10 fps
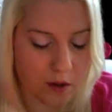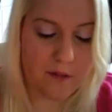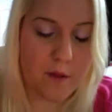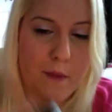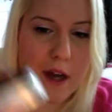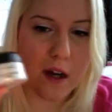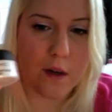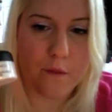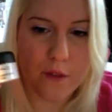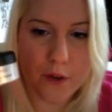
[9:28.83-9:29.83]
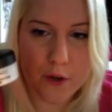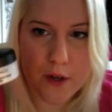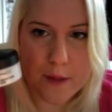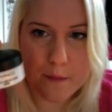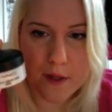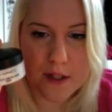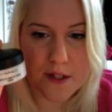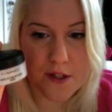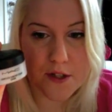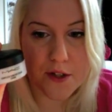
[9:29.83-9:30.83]
The Matte Comfort Cream is
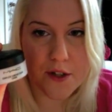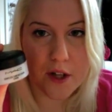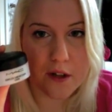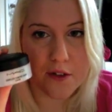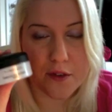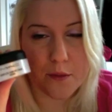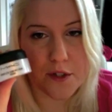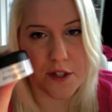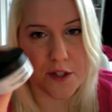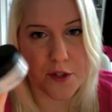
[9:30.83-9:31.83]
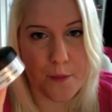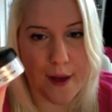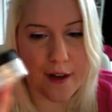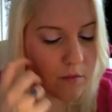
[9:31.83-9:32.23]
$30, which isn't too bad.